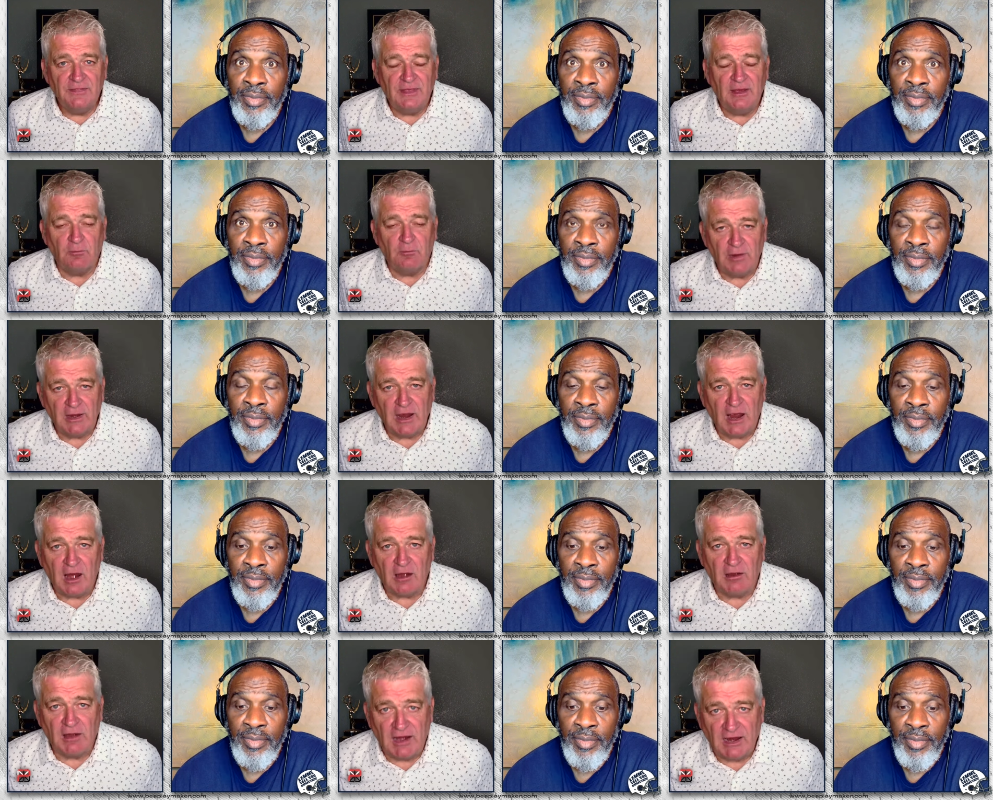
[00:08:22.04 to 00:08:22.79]
Speaker 1: that we
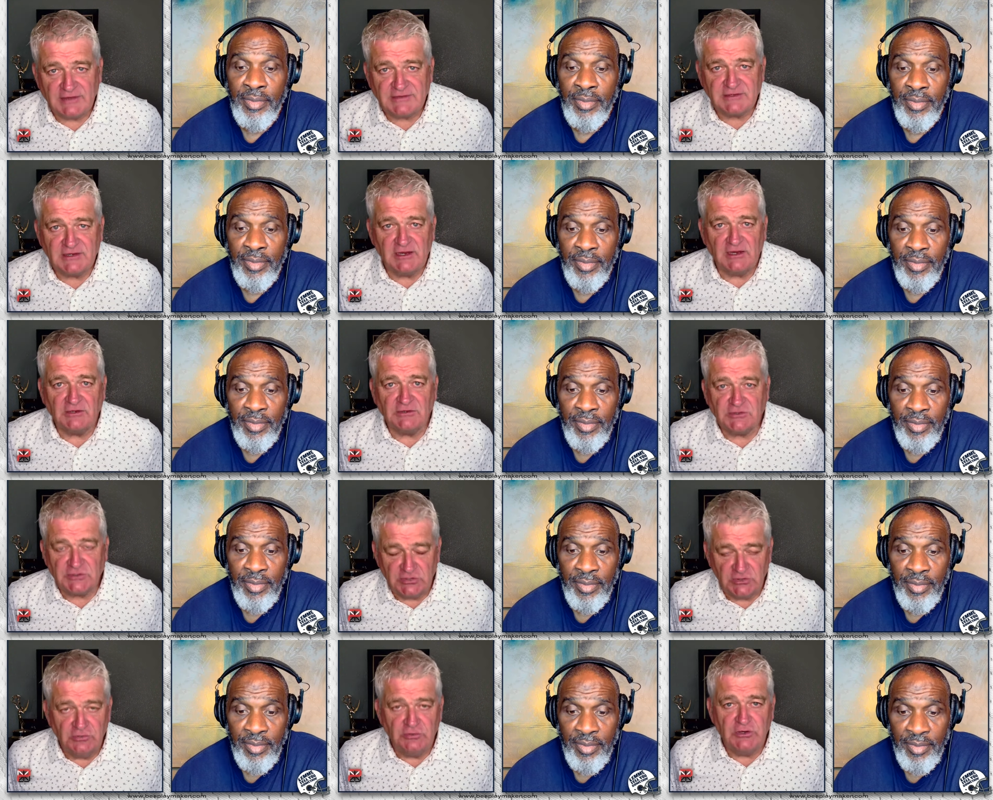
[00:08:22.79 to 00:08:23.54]
are asking
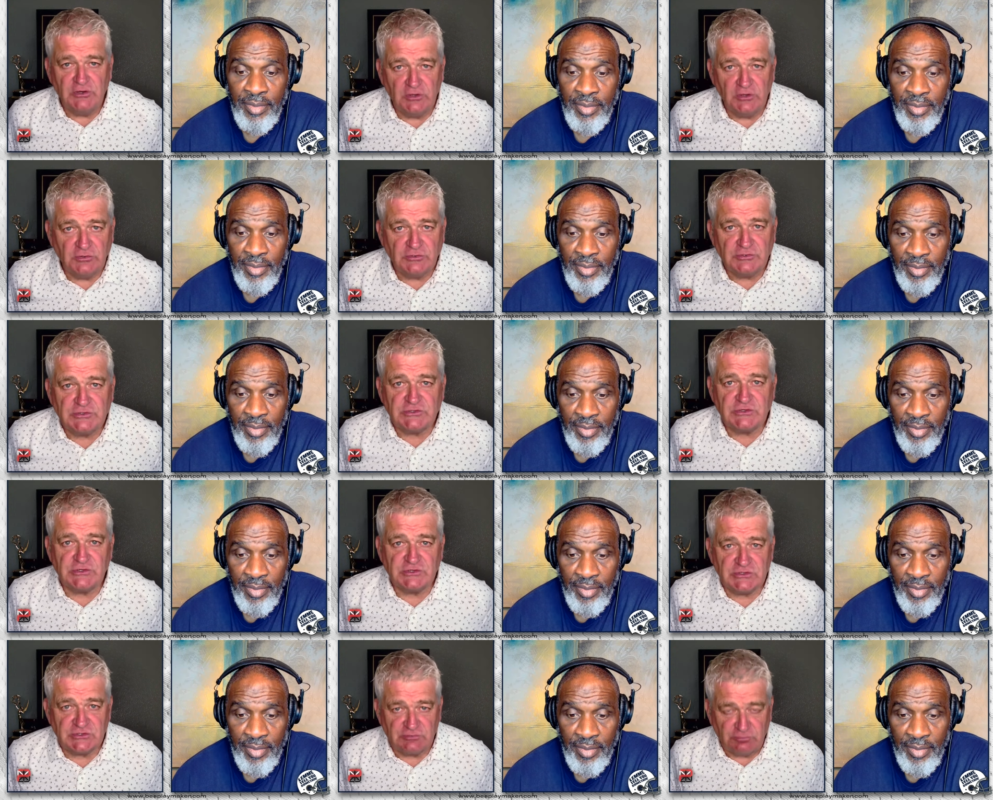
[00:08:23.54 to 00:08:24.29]
two dudes
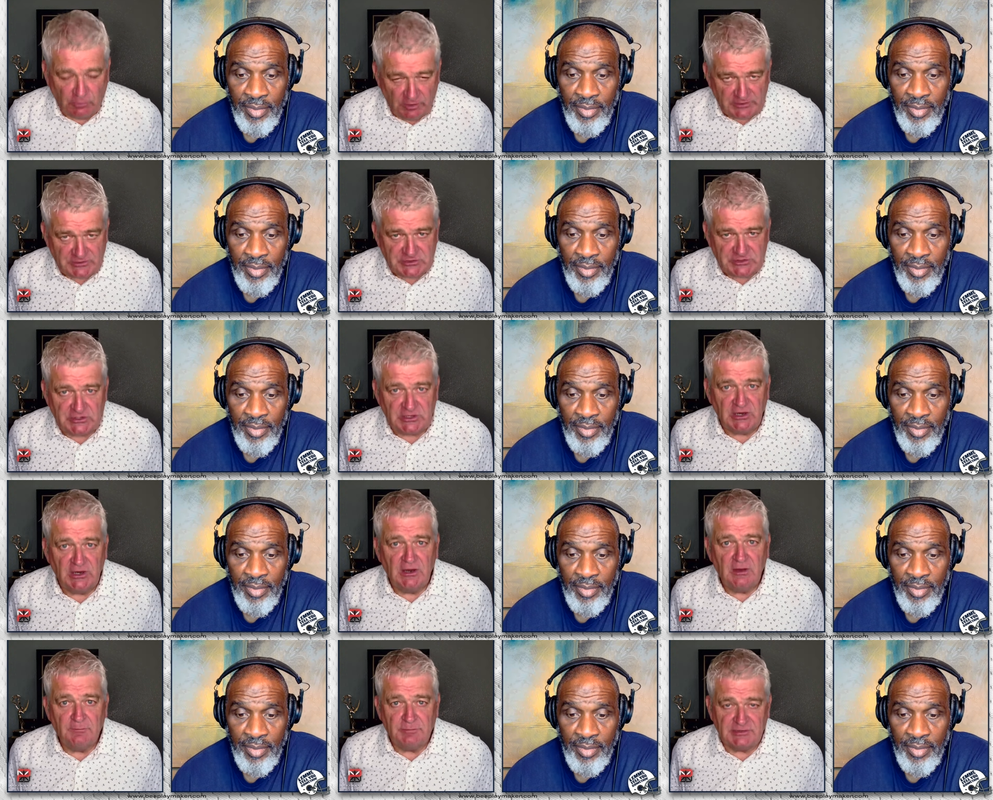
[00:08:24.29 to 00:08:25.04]
to switch
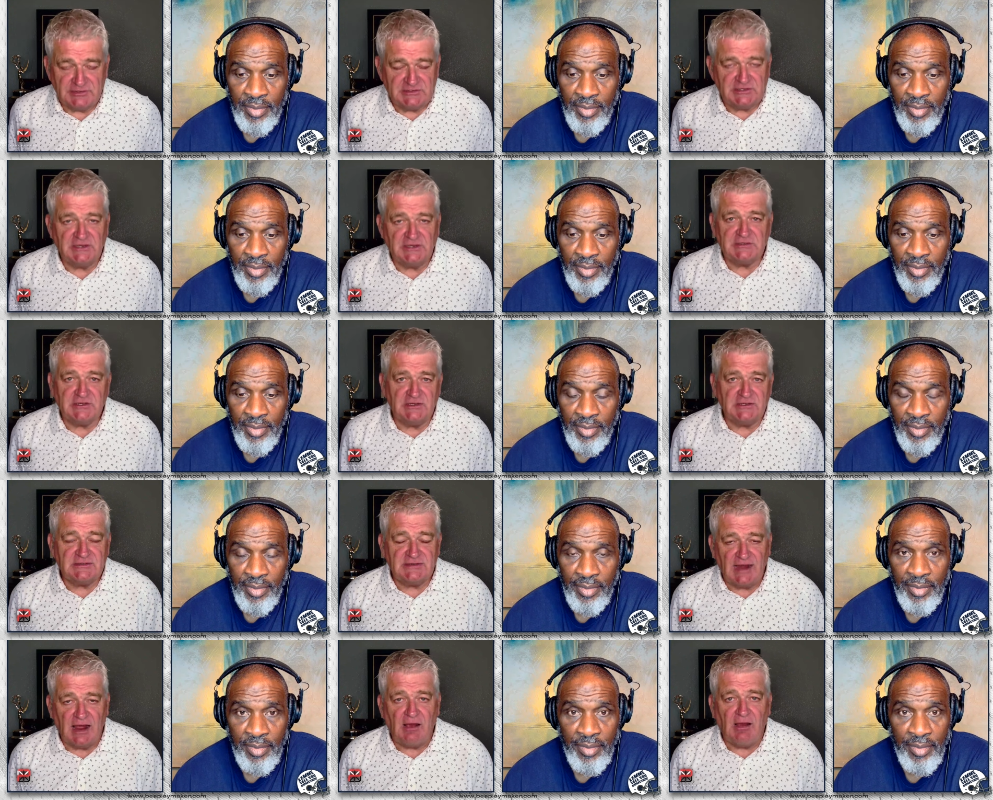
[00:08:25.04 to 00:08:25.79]

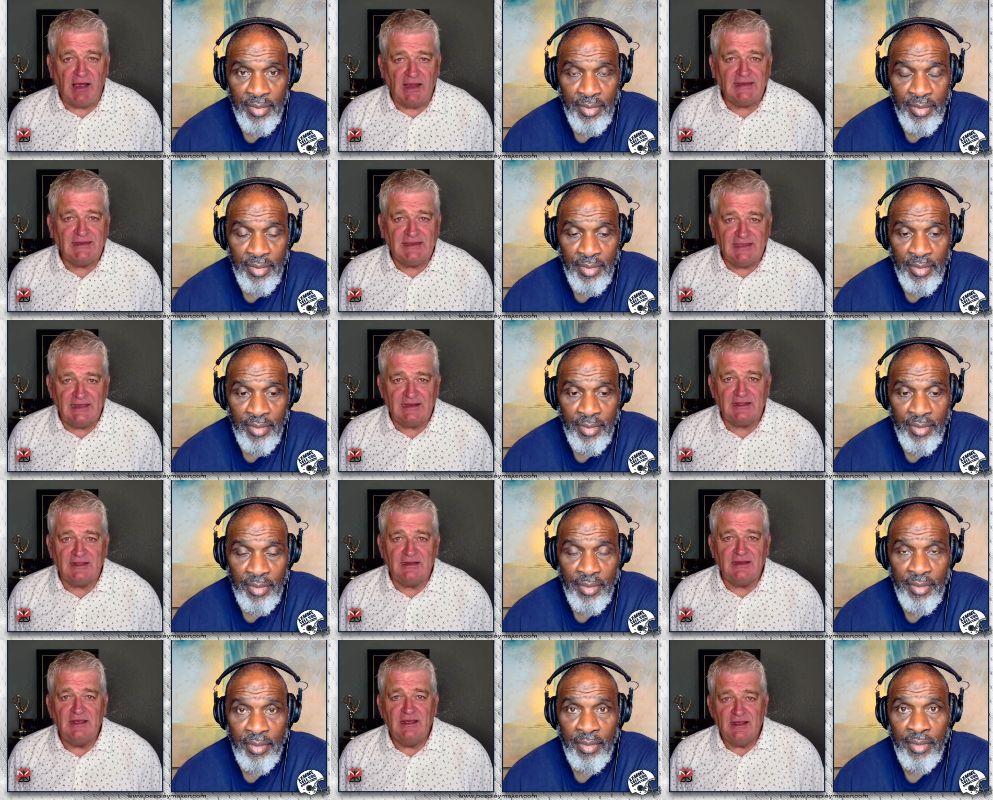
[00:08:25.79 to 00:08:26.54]
positions? Now, I get
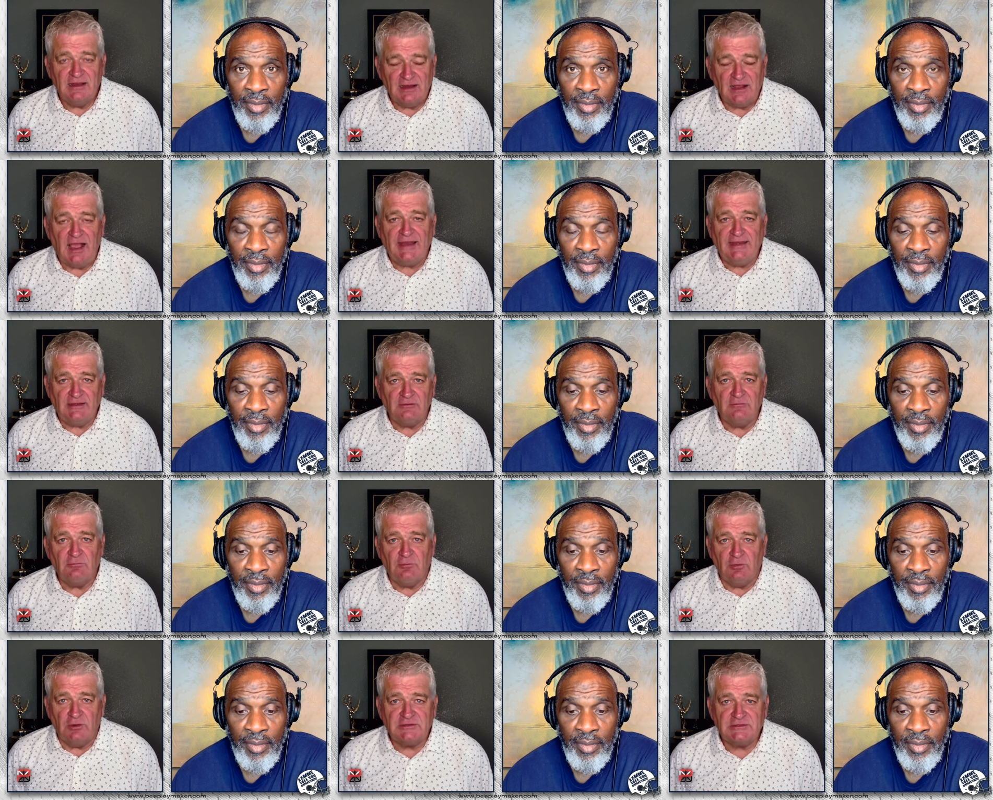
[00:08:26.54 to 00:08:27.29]
it.
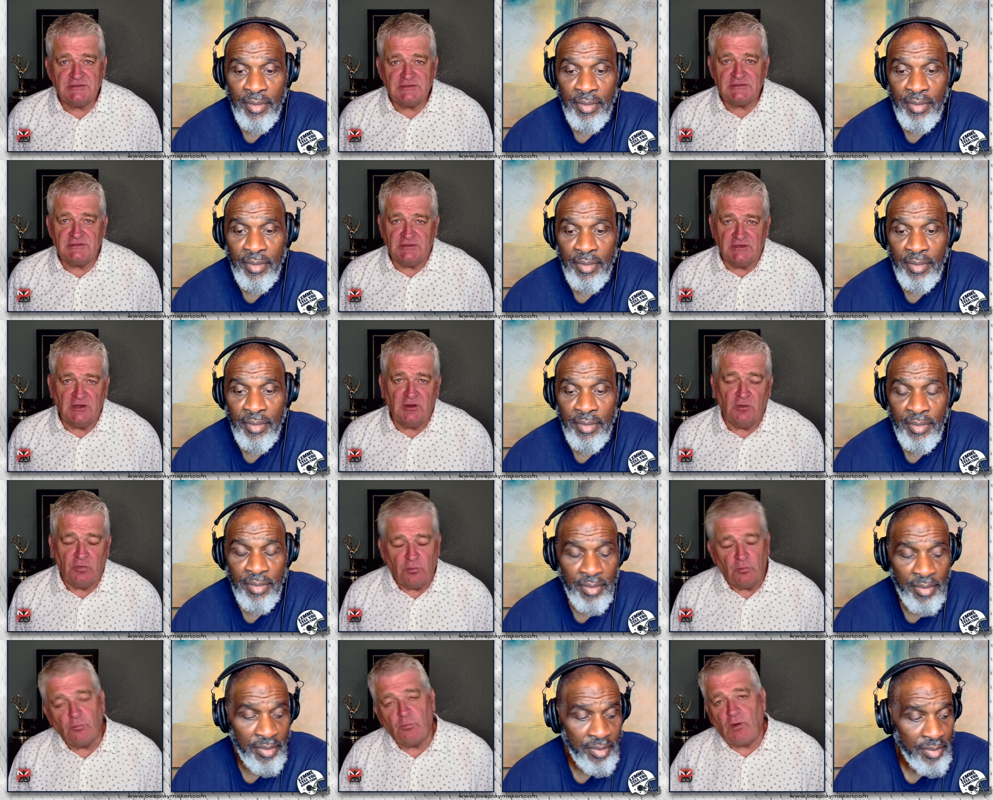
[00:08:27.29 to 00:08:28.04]
Guyton was, you know,
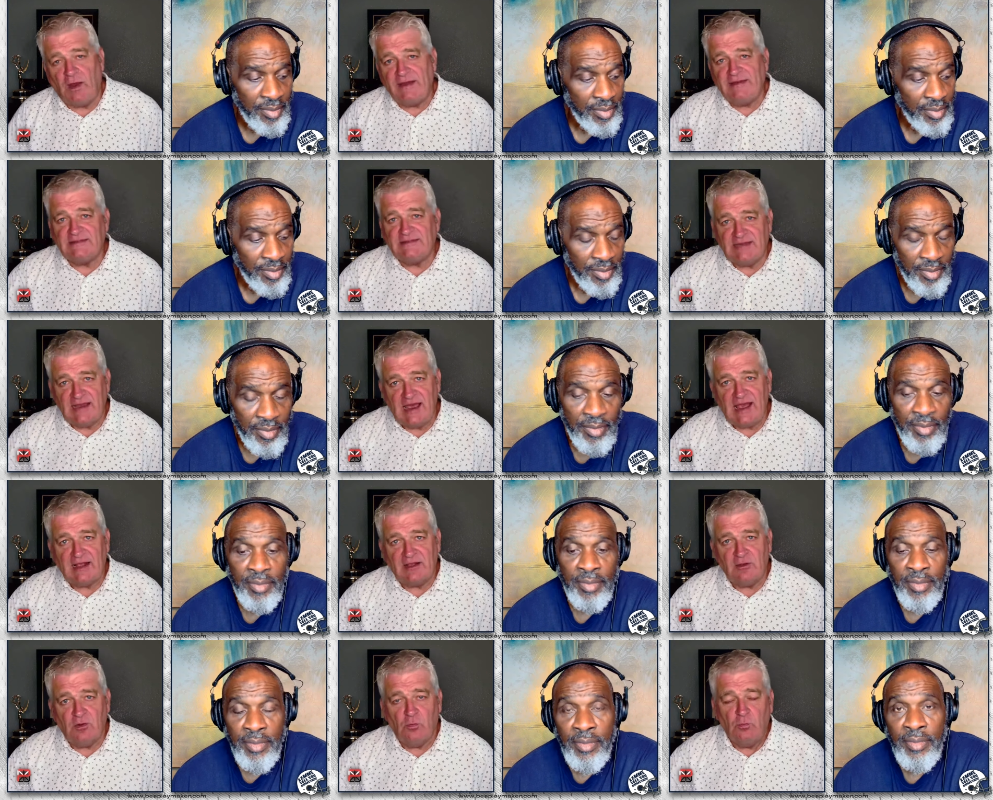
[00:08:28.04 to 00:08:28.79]
the right
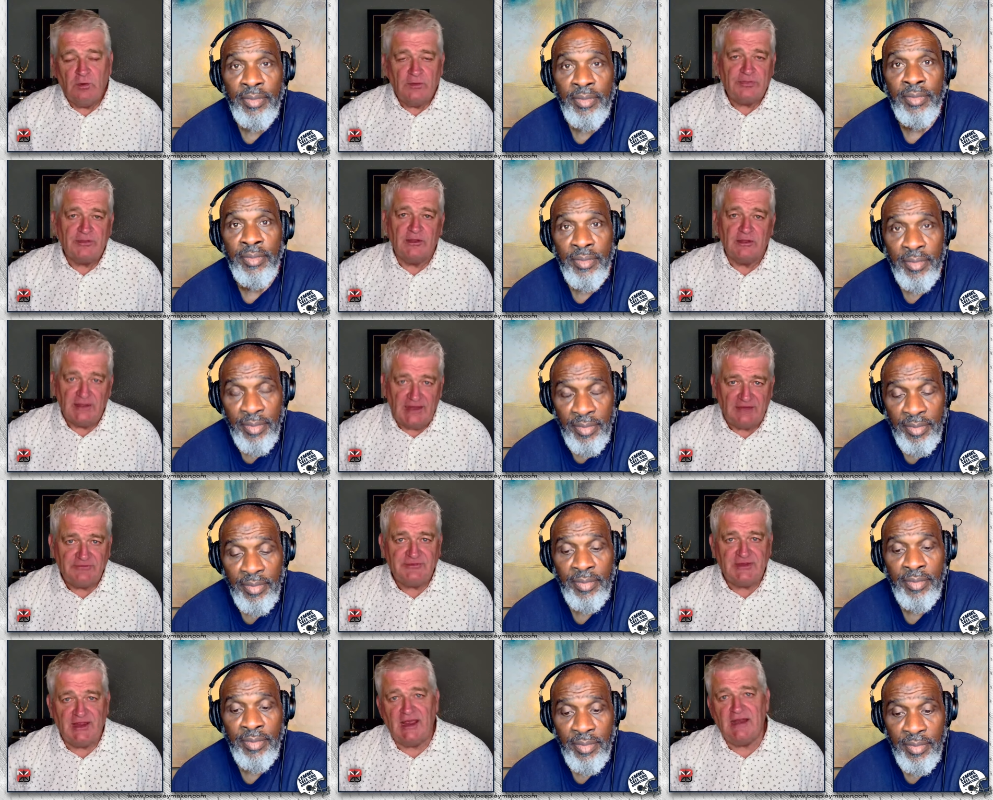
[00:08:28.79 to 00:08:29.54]
tackle with a
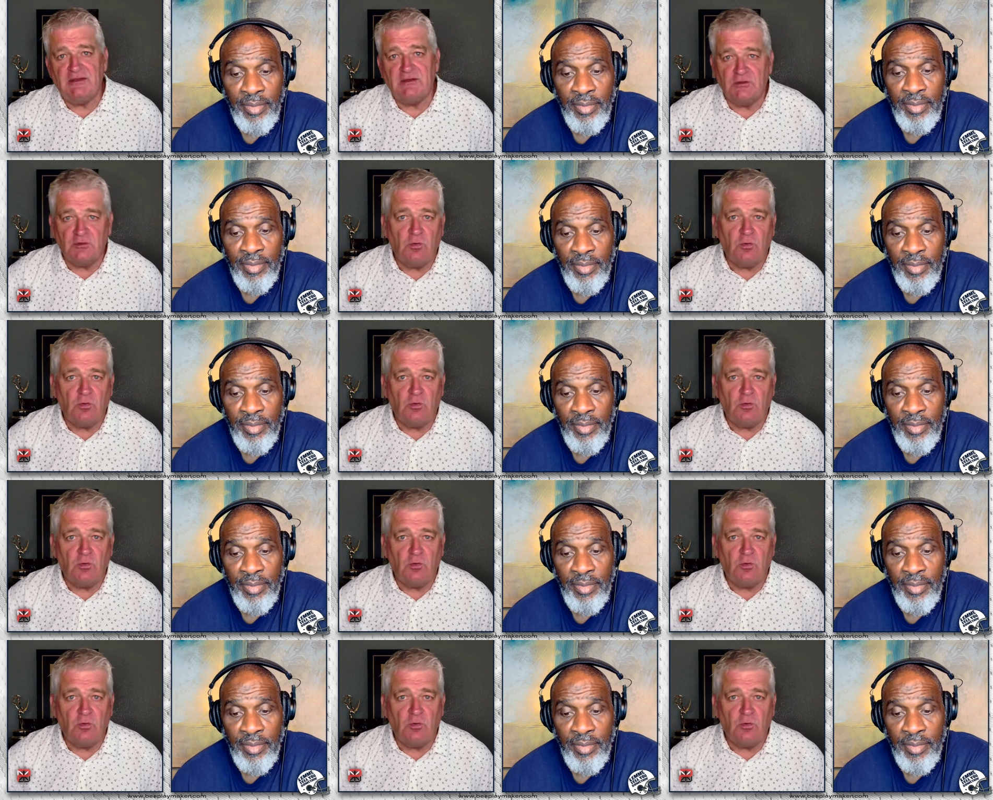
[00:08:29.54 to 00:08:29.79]
left-handed